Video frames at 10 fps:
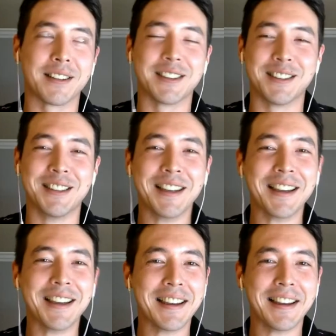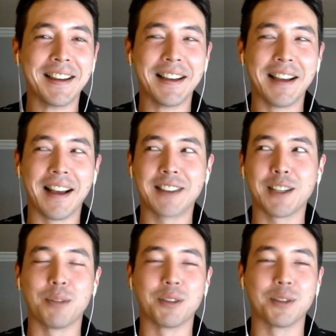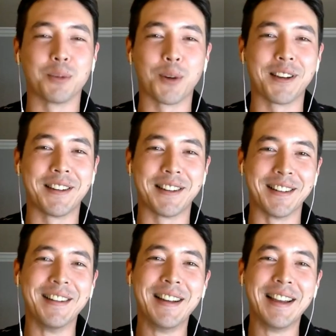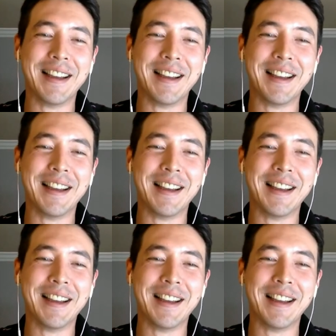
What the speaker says: I actually got to put some work in here.